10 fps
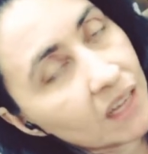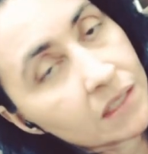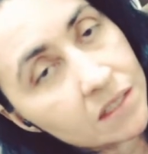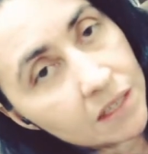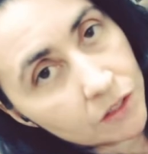
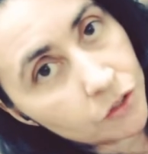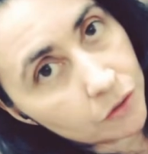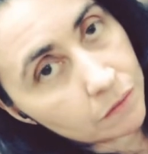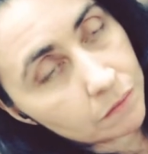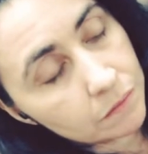
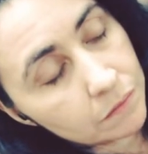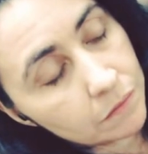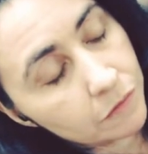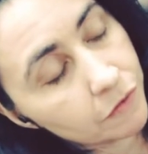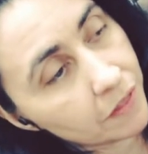schedule
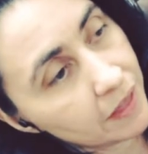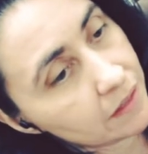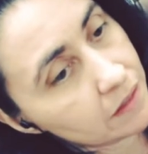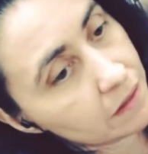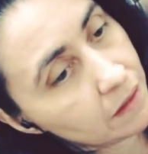for
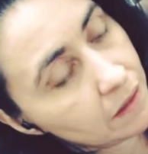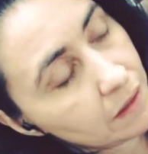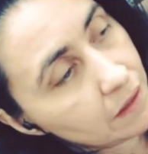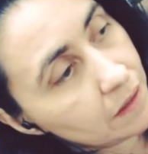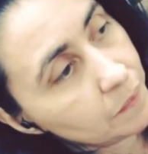this.
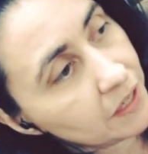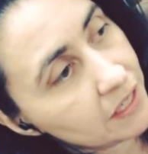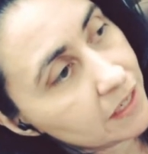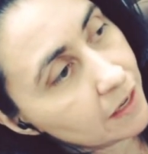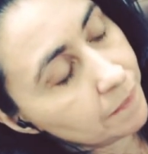
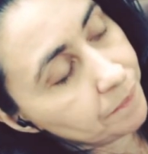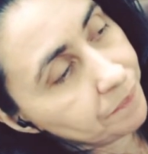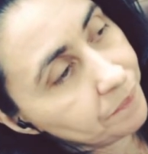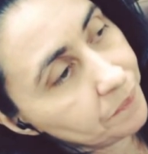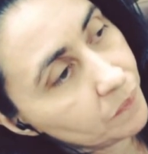But
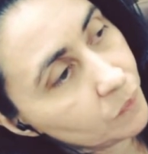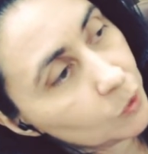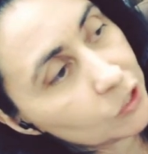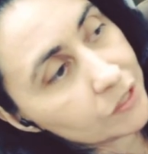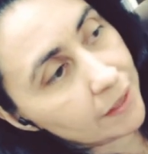
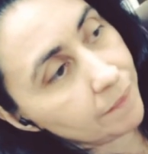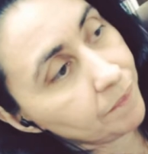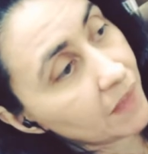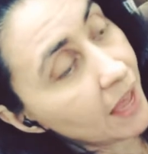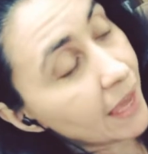we'll see.
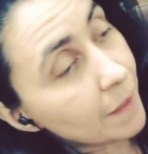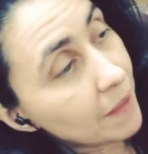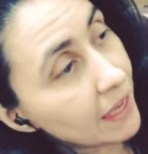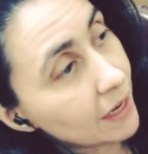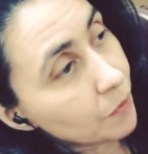I can't
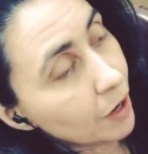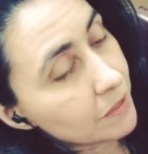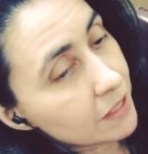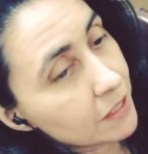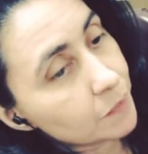make any
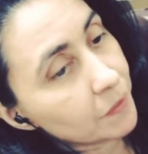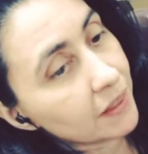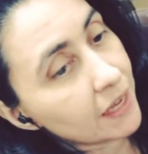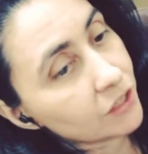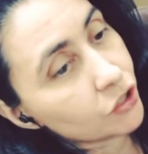promises, but
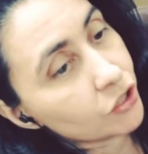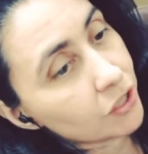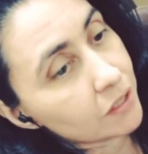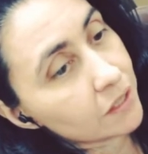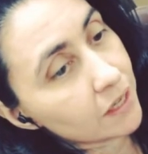that's
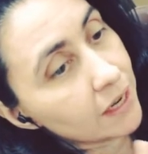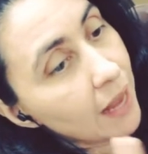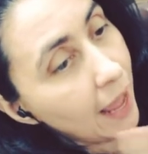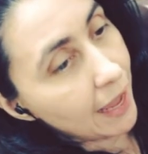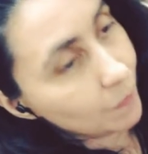just an
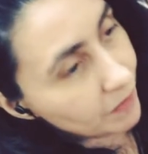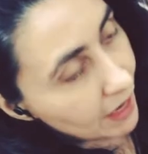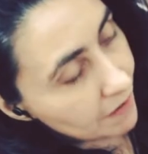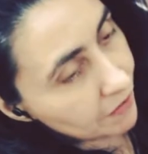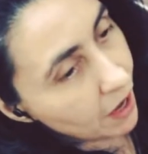aim that
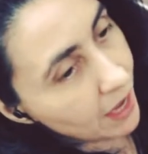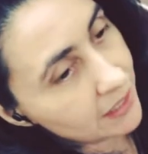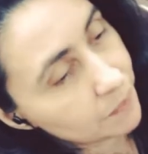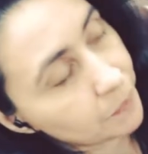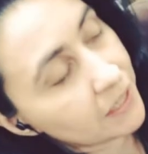I've
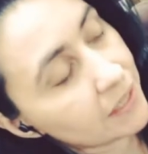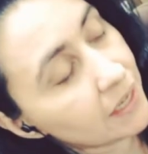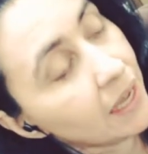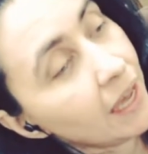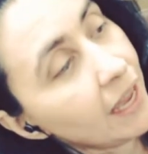got. But
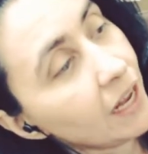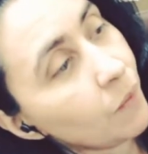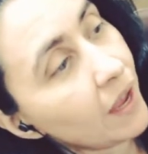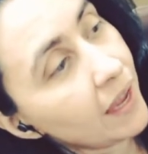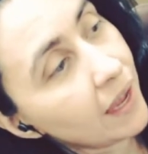
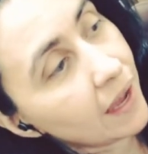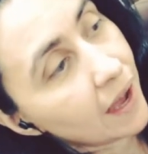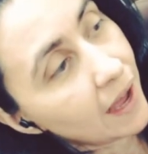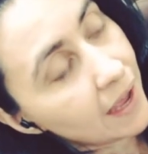anyway,